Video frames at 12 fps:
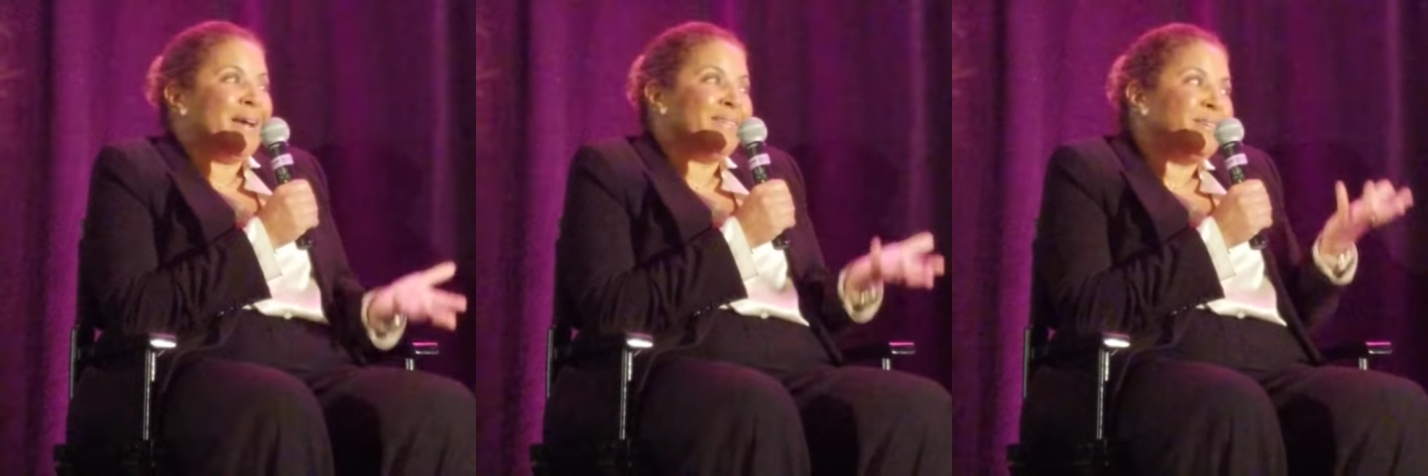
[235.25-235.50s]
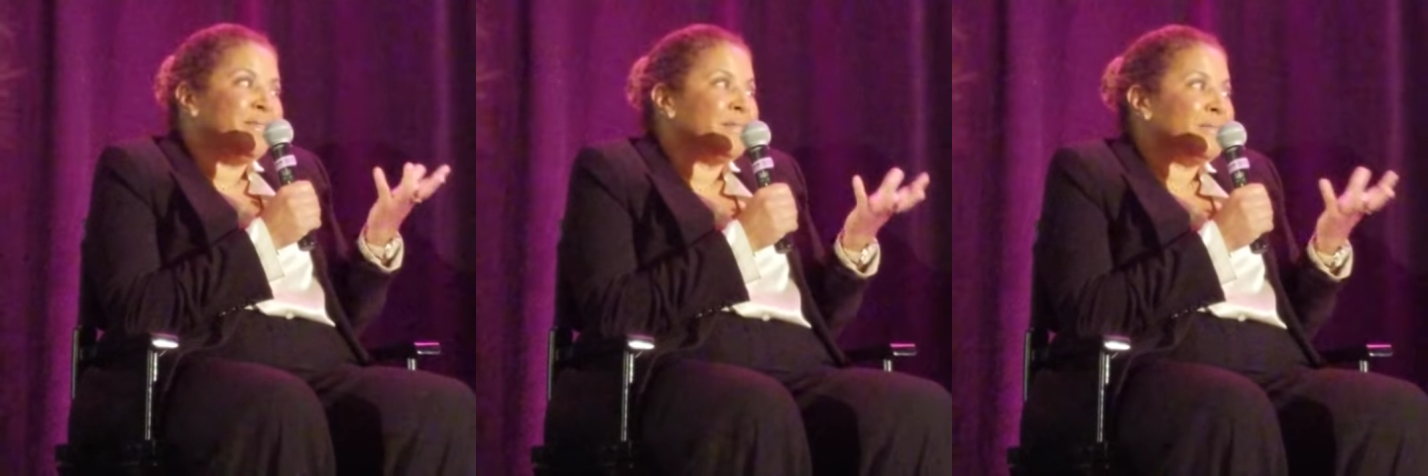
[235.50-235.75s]

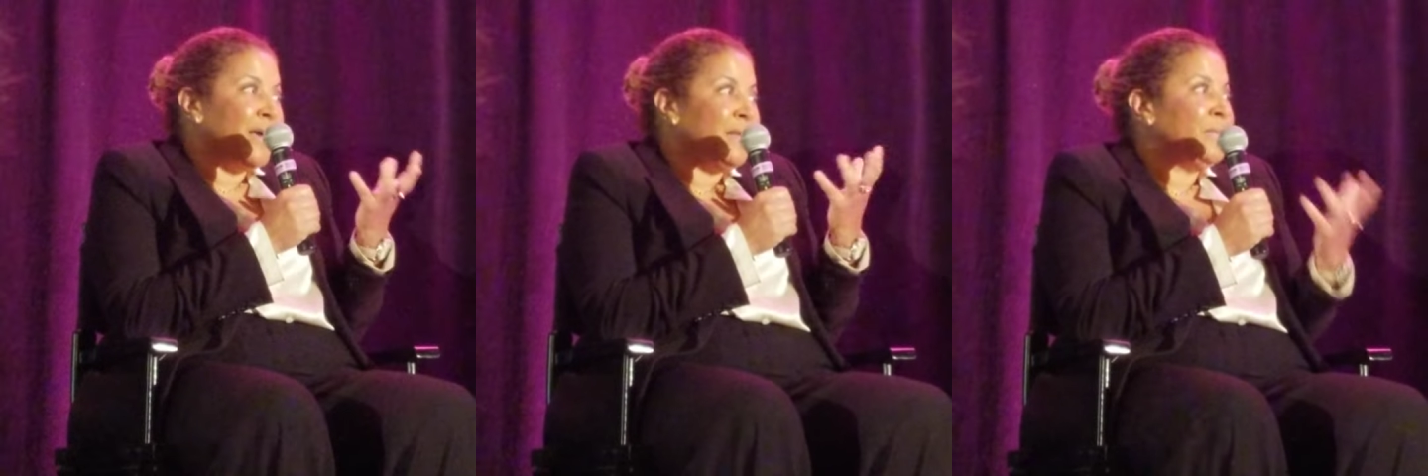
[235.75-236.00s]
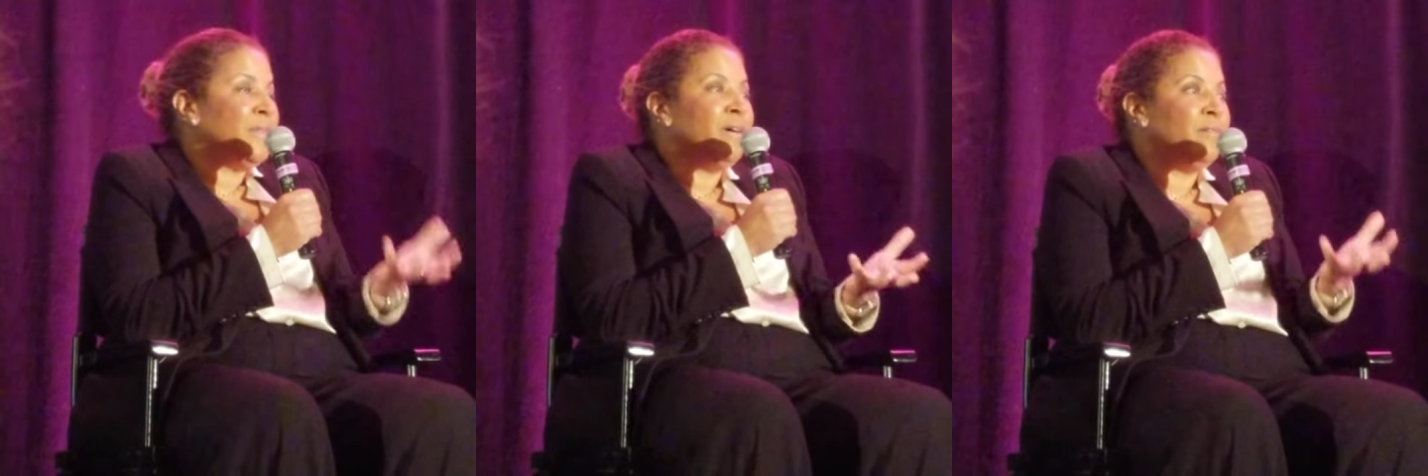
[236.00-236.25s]

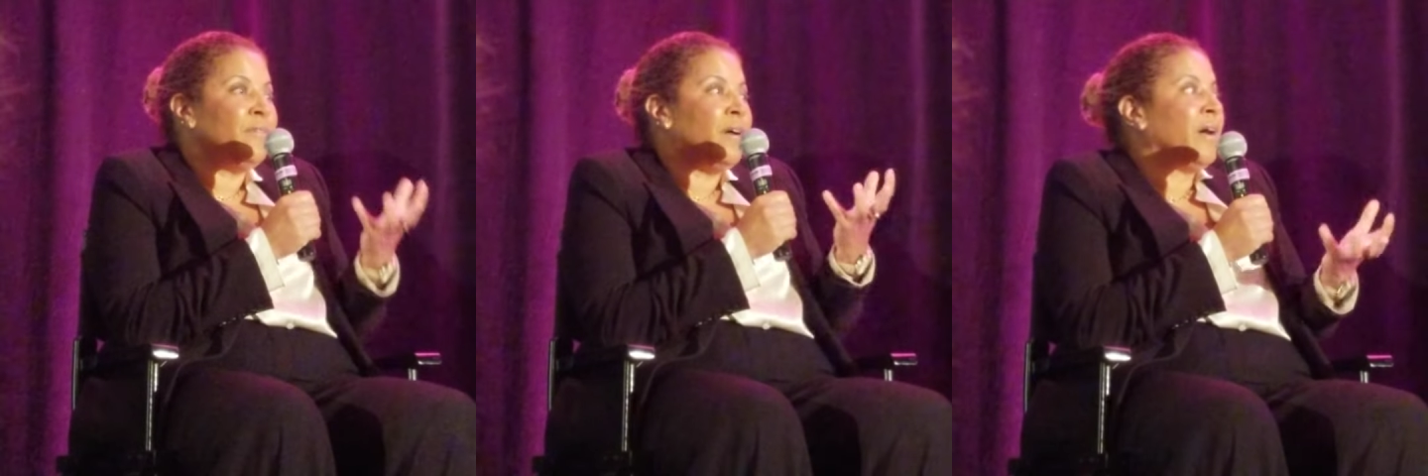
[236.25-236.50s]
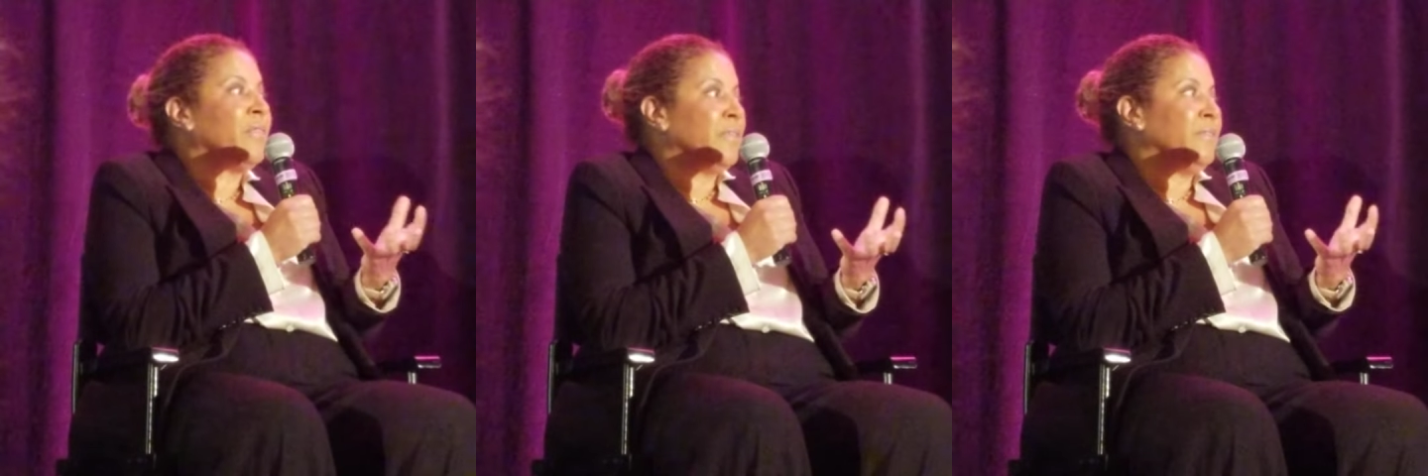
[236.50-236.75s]
I love
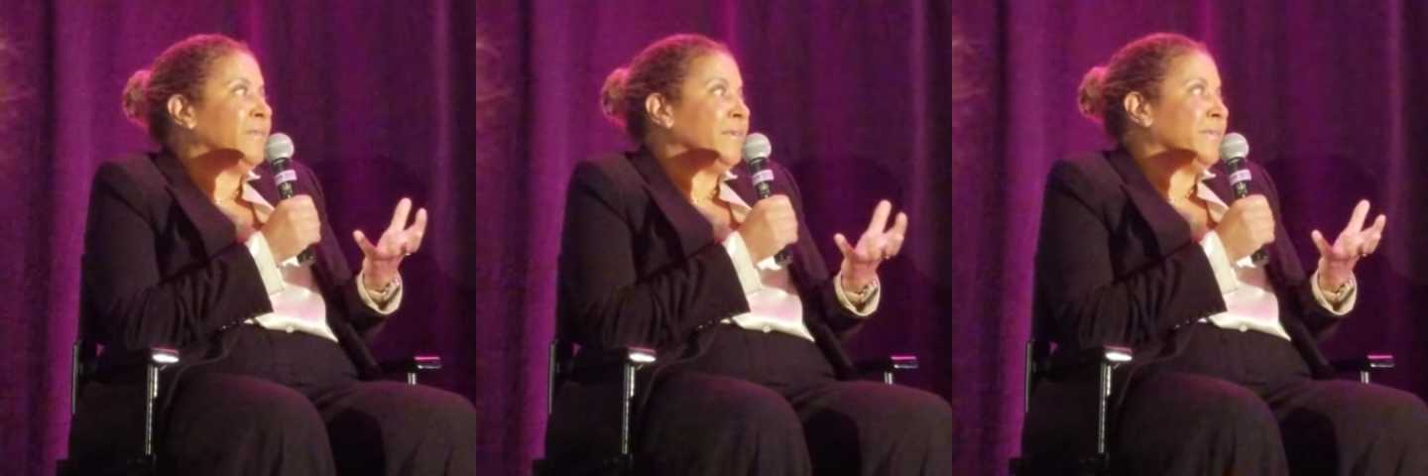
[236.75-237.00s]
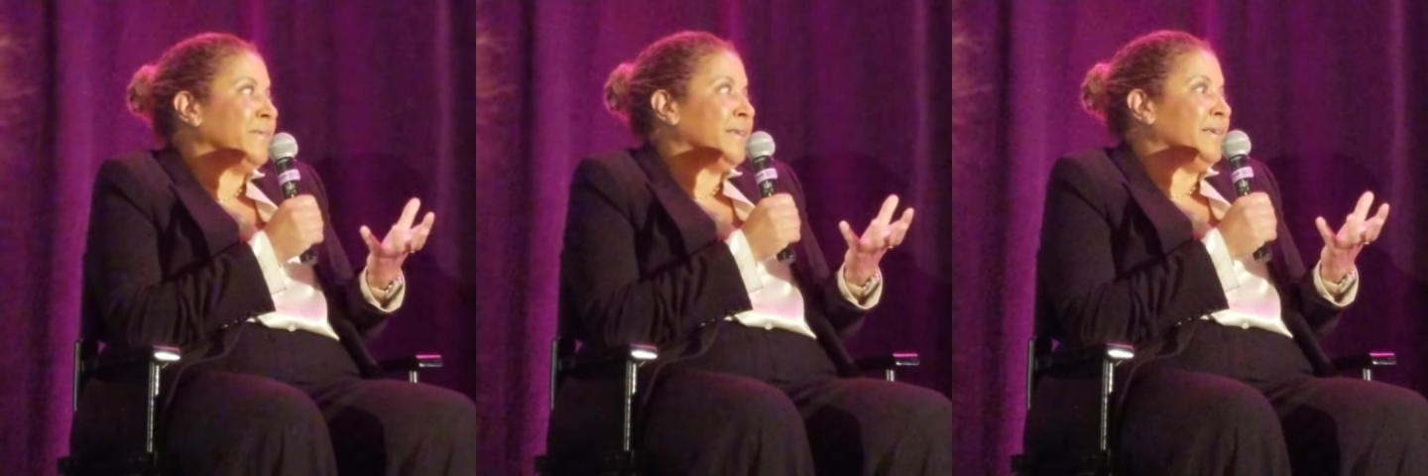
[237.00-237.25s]

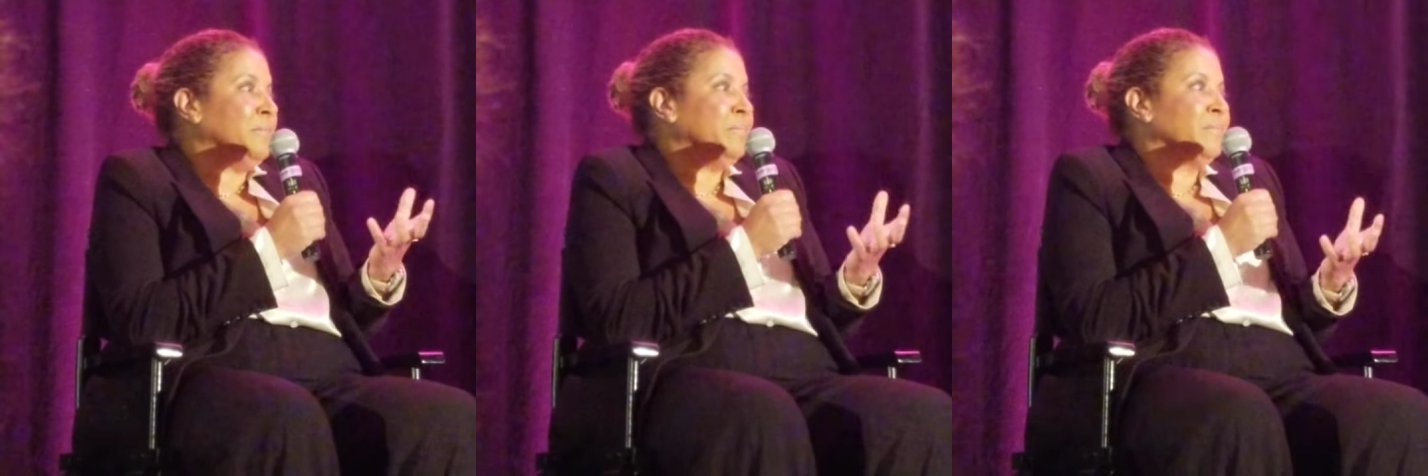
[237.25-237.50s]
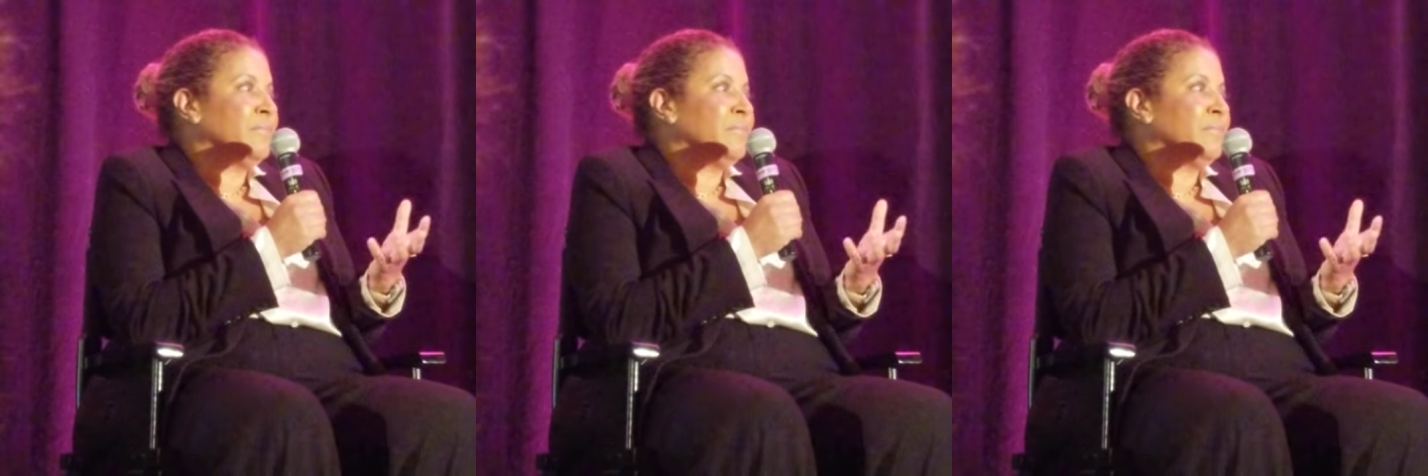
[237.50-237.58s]
authenticity,